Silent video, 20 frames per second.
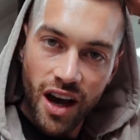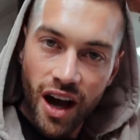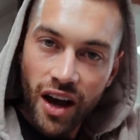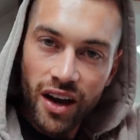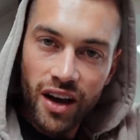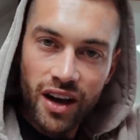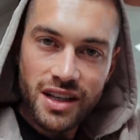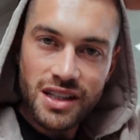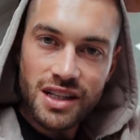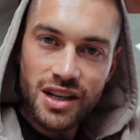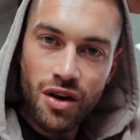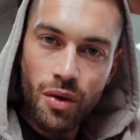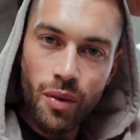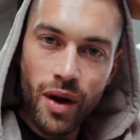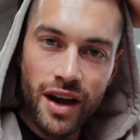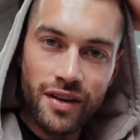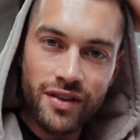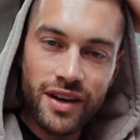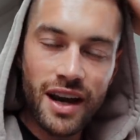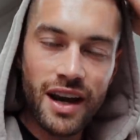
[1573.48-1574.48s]
a nice little
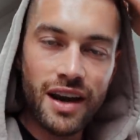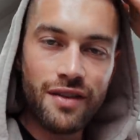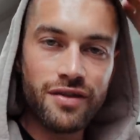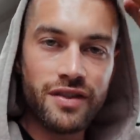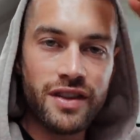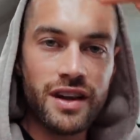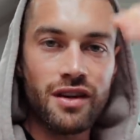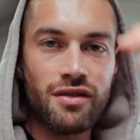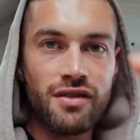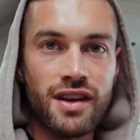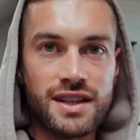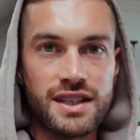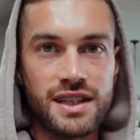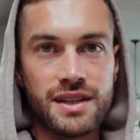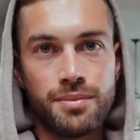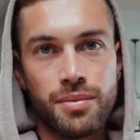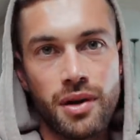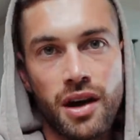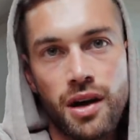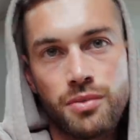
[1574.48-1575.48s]
way of getting everything ready.
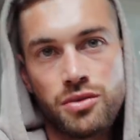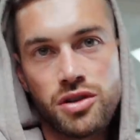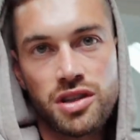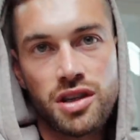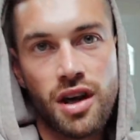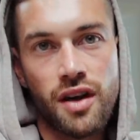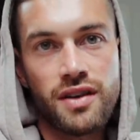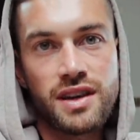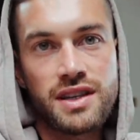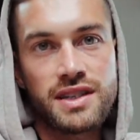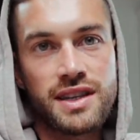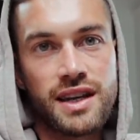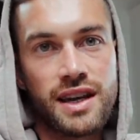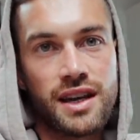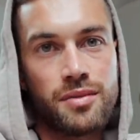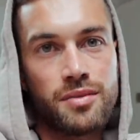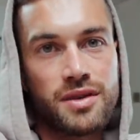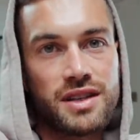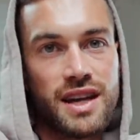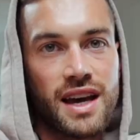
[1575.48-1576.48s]
But I'm just currently sitting
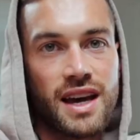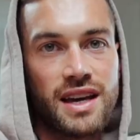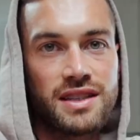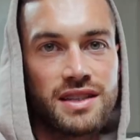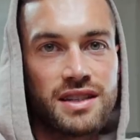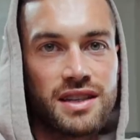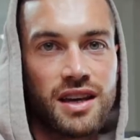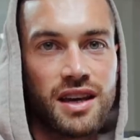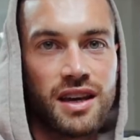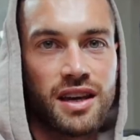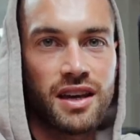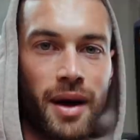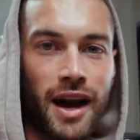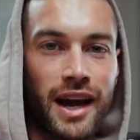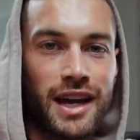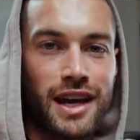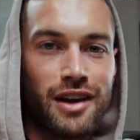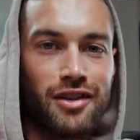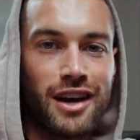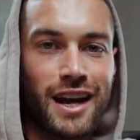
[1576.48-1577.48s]
at my desk
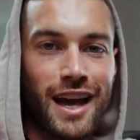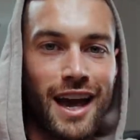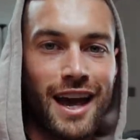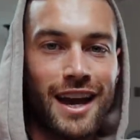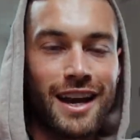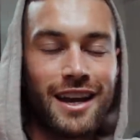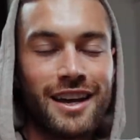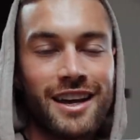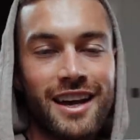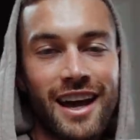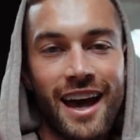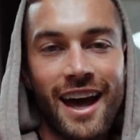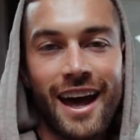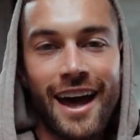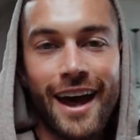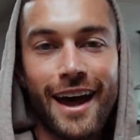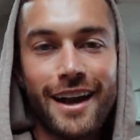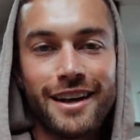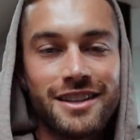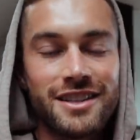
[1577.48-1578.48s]
back here again,
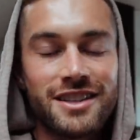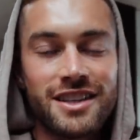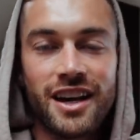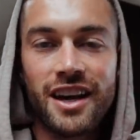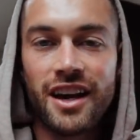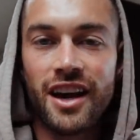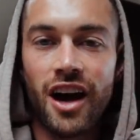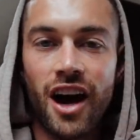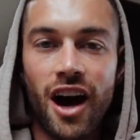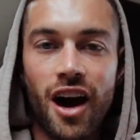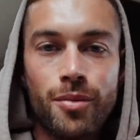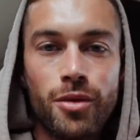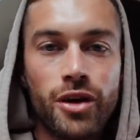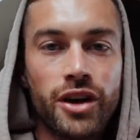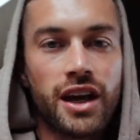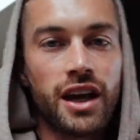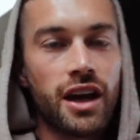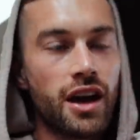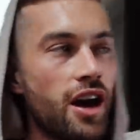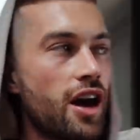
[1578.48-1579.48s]
and I'm
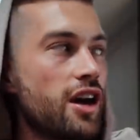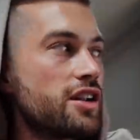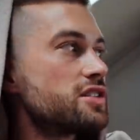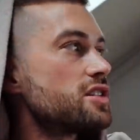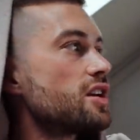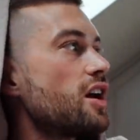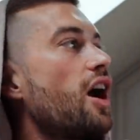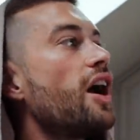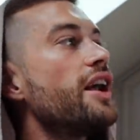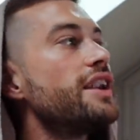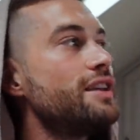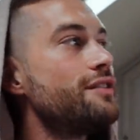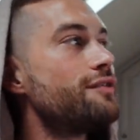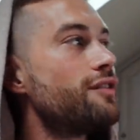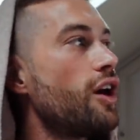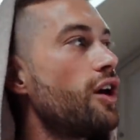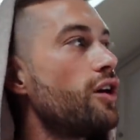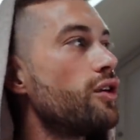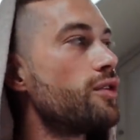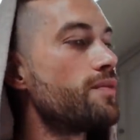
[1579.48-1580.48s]
looking at Honey
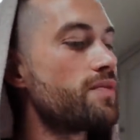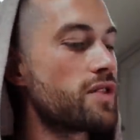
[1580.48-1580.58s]
Flow.